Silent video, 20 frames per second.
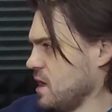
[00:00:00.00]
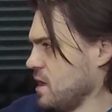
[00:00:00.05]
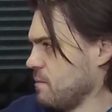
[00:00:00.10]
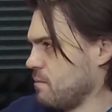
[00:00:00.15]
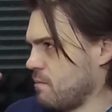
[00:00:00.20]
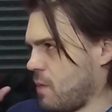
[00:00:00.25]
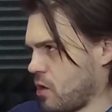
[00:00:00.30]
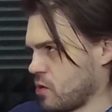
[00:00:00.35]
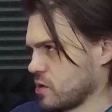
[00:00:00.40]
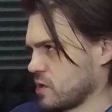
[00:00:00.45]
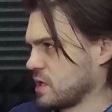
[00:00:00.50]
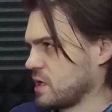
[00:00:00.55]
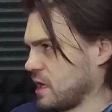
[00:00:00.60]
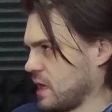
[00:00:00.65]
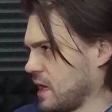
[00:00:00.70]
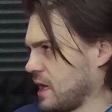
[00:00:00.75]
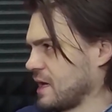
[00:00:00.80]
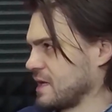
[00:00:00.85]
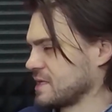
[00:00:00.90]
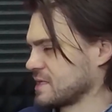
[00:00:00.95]

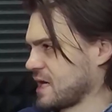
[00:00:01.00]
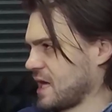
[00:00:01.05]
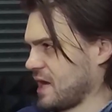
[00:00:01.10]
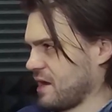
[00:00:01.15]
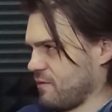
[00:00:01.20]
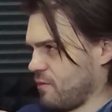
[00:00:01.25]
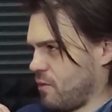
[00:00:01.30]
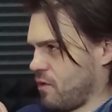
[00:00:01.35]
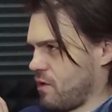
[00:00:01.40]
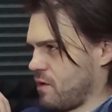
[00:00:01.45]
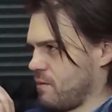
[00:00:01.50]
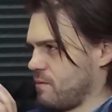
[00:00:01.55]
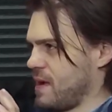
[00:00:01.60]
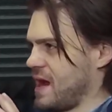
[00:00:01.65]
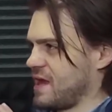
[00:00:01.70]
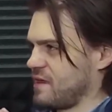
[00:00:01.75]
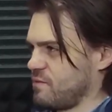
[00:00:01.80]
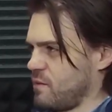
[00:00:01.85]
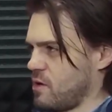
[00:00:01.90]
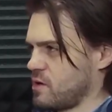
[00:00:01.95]
Marketing is kind of more
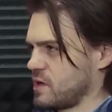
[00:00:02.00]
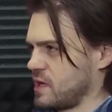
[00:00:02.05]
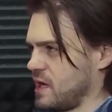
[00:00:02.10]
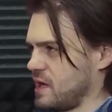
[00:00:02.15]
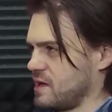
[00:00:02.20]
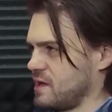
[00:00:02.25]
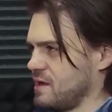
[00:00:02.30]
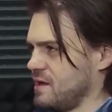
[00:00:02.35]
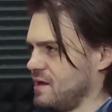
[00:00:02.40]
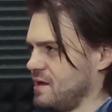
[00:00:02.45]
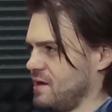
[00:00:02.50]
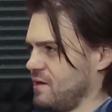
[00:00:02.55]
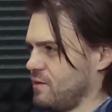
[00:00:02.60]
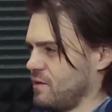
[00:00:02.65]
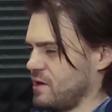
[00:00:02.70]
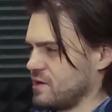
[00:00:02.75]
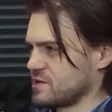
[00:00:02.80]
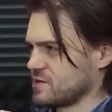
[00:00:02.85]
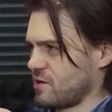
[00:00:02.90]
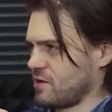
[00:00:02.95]
mass market,
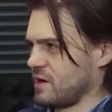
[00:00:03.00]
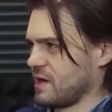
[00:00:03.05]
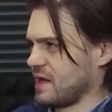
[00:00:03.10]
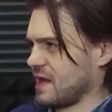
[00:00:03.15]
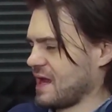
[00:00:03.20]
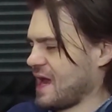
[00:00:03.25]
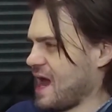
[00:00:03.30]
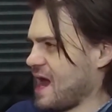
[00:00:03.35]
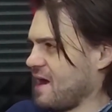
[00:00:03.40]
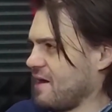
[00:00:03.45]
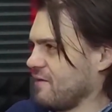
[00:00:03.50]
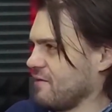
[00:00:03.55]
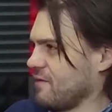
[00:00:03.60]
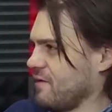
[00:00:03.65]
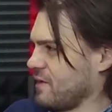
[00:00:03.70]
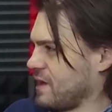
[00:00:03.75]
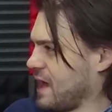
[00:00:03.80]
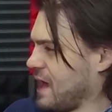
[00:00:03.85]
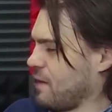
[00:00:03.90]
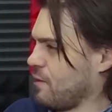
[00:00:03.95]
where you're starting to have,
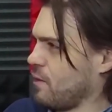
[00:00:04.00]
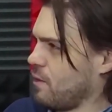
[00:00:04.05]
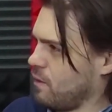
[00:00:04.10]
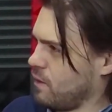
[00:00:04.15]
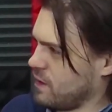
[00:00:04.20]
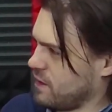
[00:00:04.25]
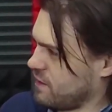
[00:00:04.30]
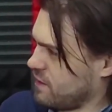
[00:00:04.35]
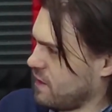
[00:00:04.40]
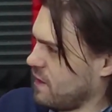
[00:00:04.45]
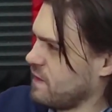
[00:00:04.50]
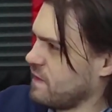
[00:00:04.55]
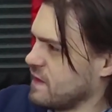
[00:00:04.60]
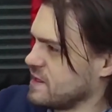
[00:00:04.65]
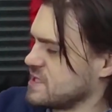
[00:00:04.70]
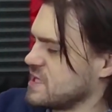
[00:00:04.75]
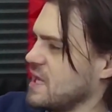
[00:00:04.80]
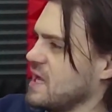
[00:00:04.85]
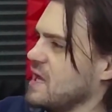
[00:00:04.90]
okay, well, what does this